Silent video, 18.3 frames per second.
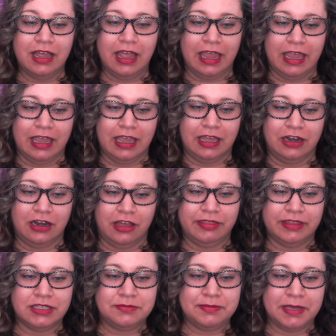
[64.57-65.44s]
And
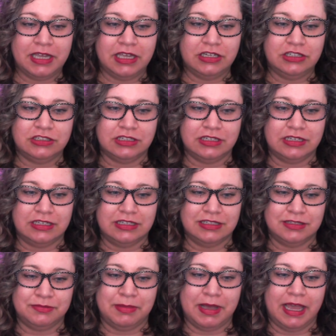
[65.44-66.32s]
on this page
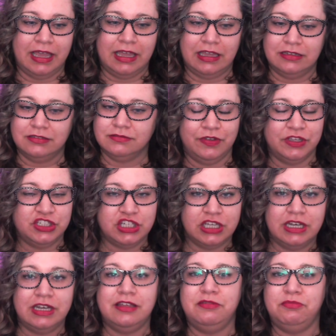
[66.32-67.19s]
is my
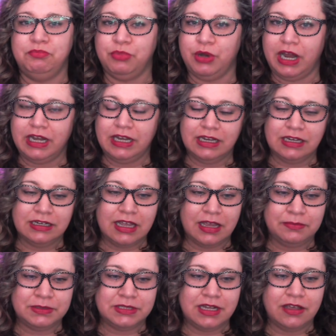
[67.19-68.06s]
vision and branding
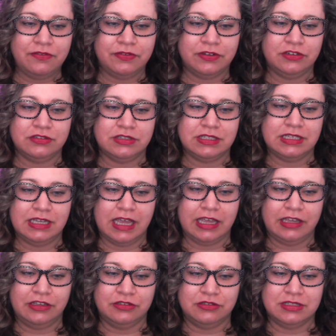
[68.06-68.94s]
type stuff. And you see
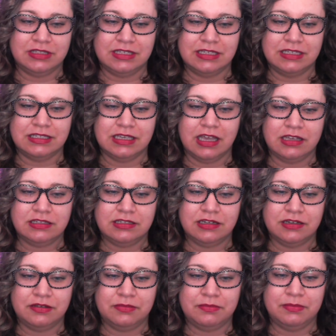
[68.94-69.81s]
I use these
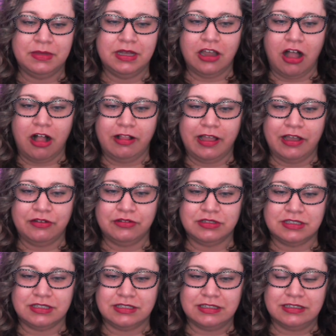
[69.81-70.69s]
custom
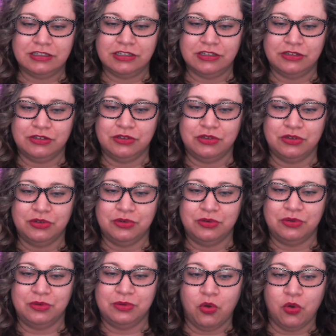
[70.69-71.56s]
callouts
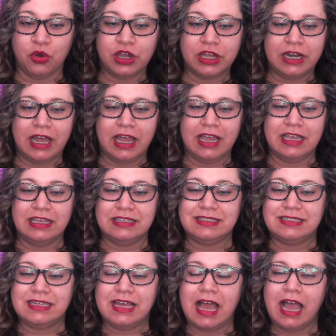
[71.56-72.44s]
to
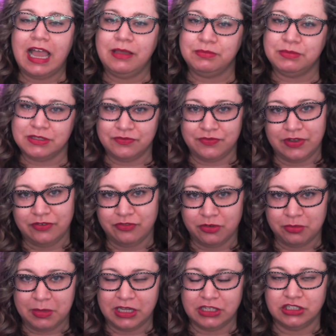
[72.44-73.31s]
organize types of
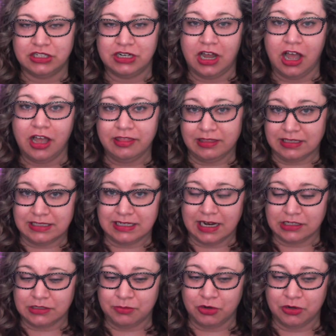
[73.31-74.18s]
information on this
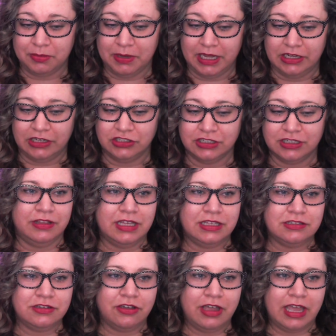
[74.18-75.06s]
dashboard page.
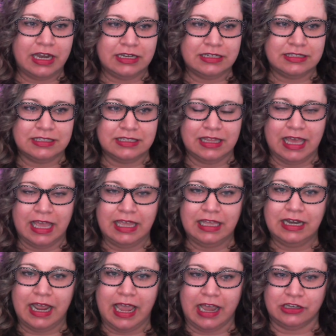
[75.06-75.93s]
Let's go ahead and see that
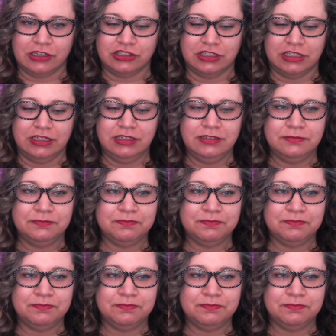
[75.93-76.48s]
in action.